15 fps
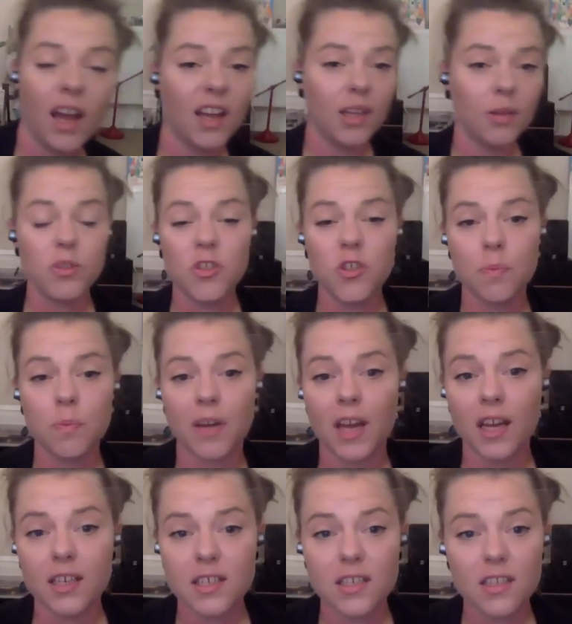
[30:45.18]
It was just by
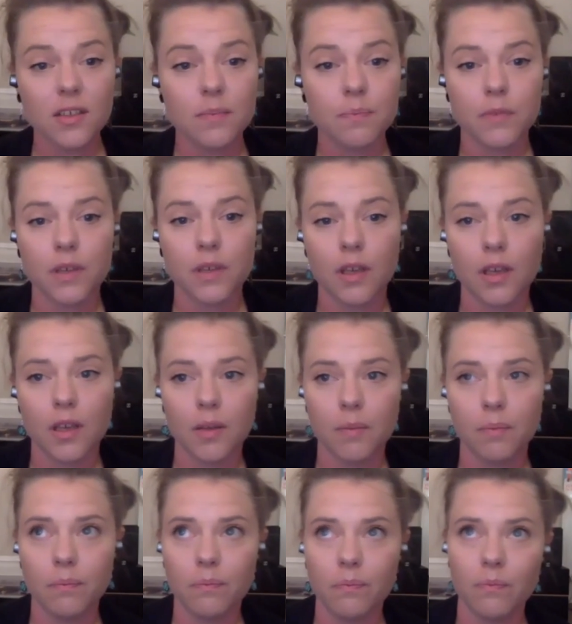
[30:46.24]
accident.
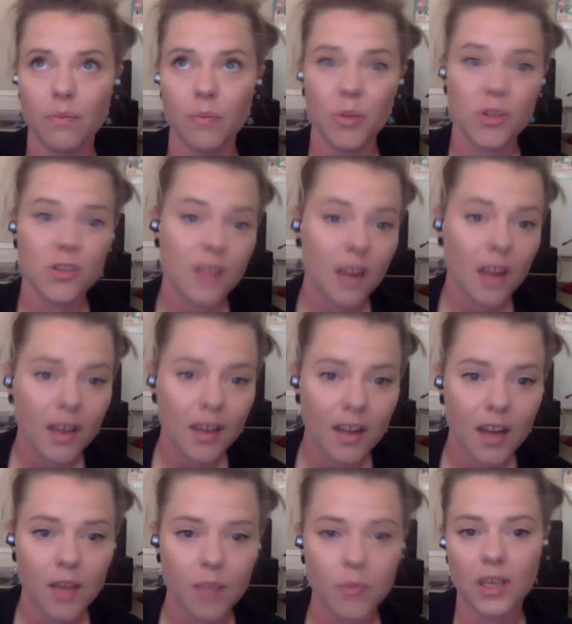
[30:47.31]
Um, because I like
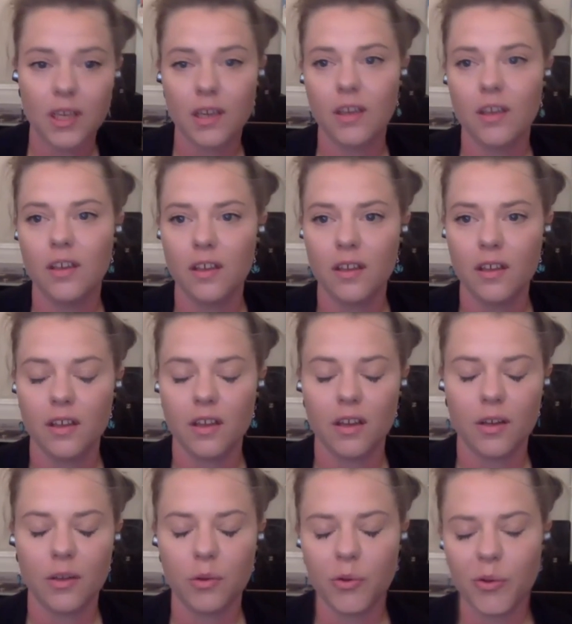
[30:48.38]
climbing,
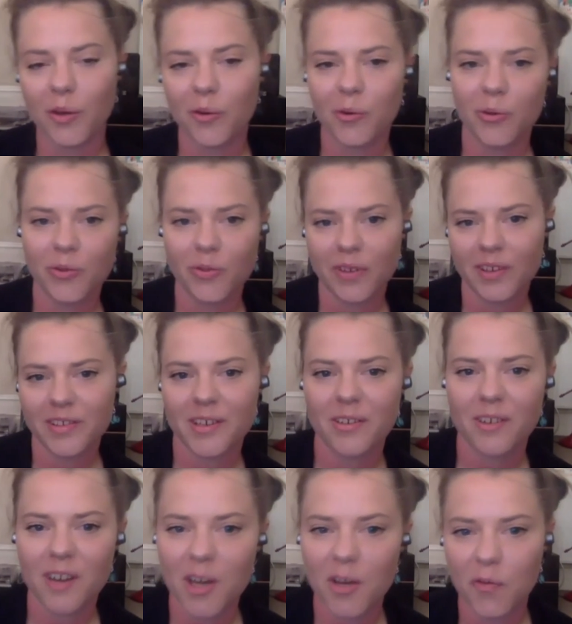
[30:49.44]
I thought that was that
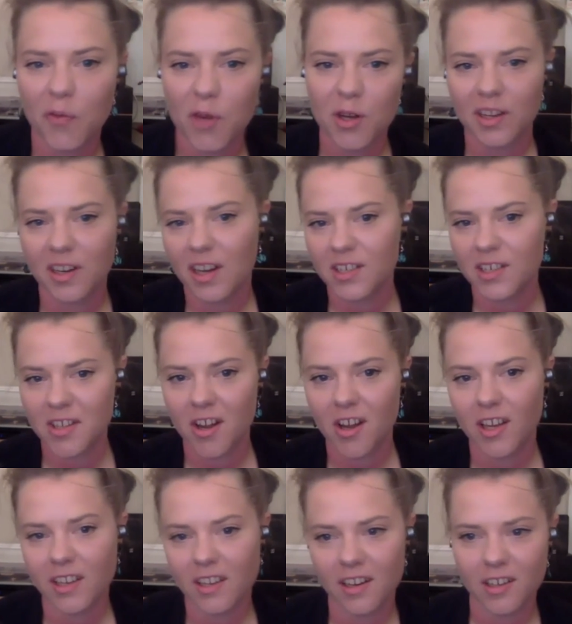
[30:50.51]
sounded like fun, and I
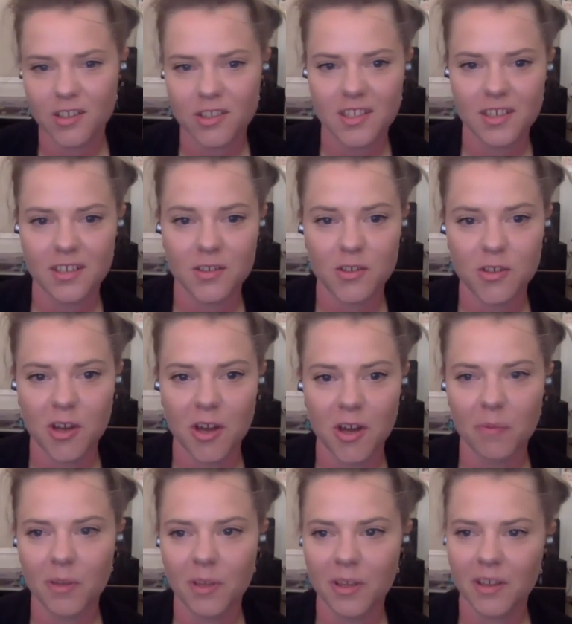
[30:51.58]
started, and I just didn't stop.
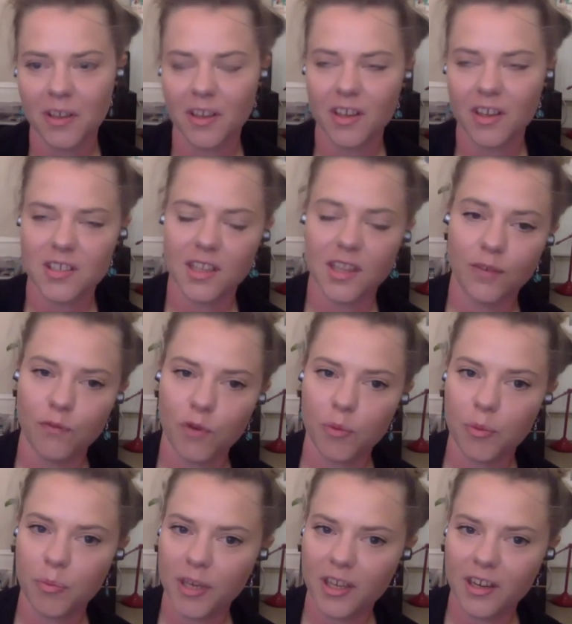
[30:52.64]
Because I think from
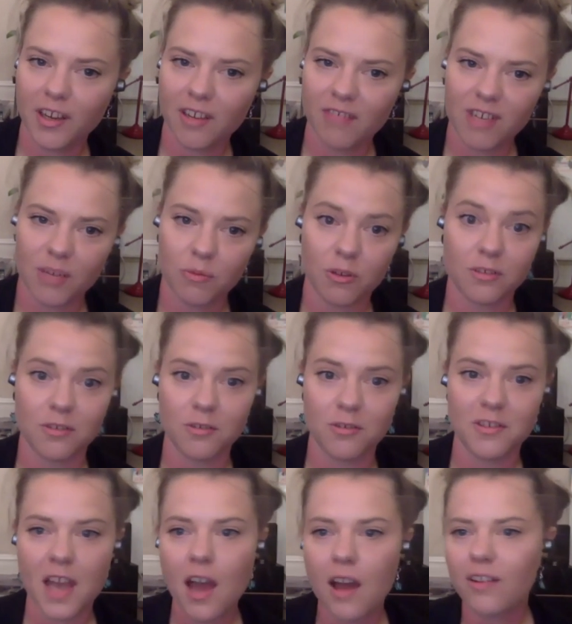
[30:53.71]
the beginning, I really wanted to do
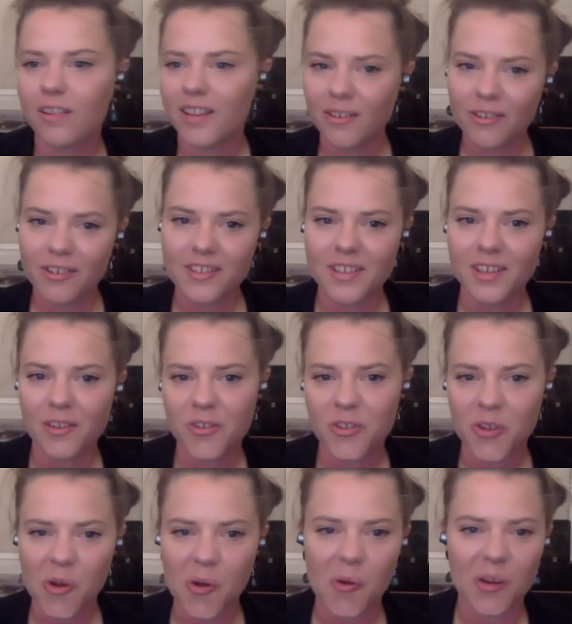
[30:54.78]
sound. That was that was the
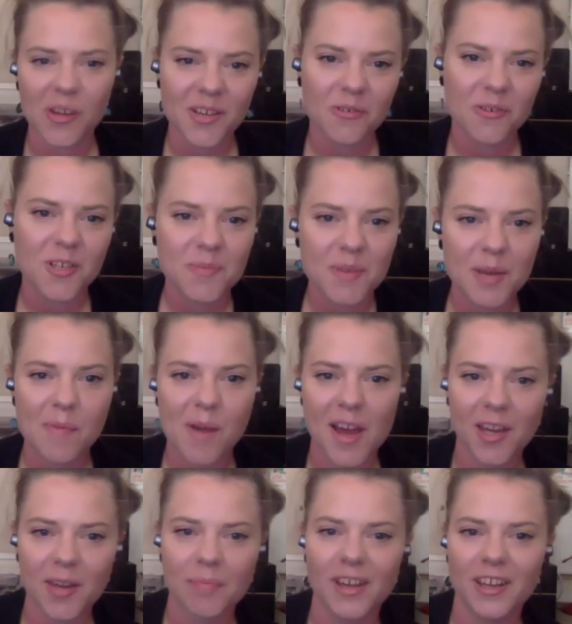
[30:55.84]
coolest. I wanted to be a mic
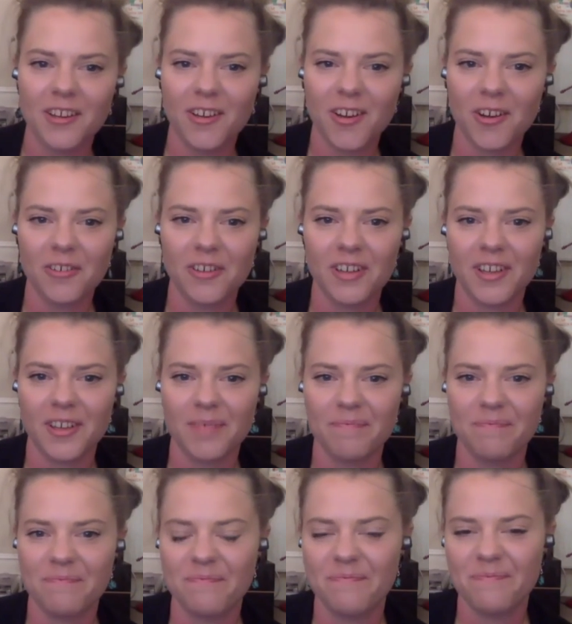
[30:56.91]
man, you know. Um,